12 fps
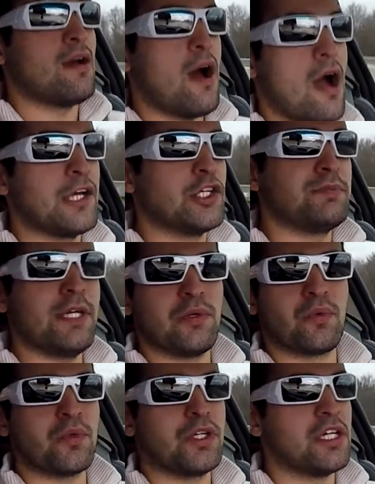Uh, he was
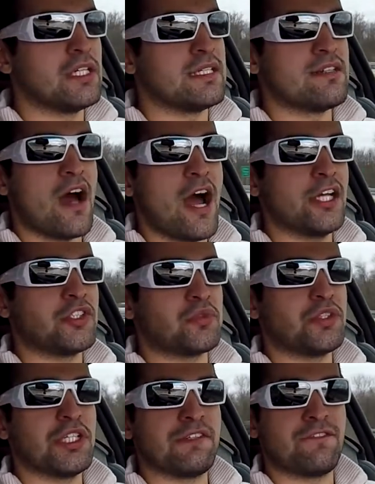being really nice,
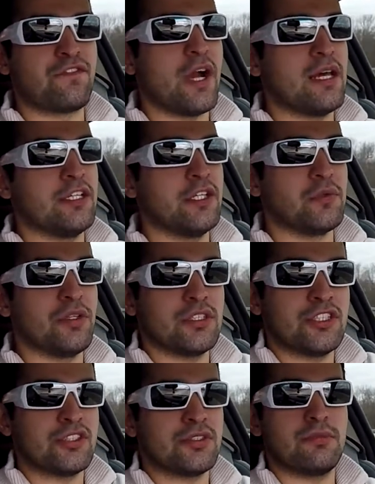really friendly, really
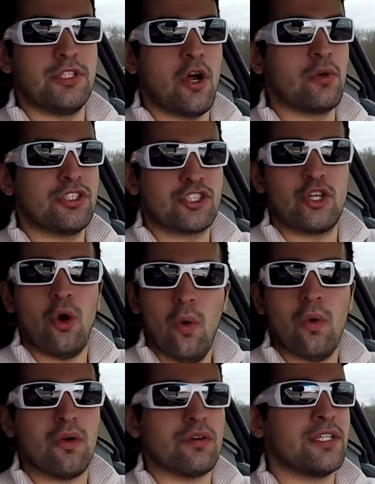just, you know, just
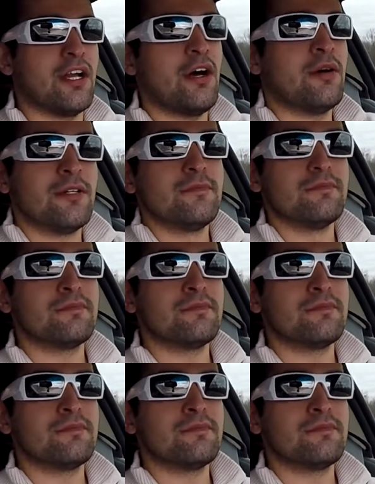cool, you know.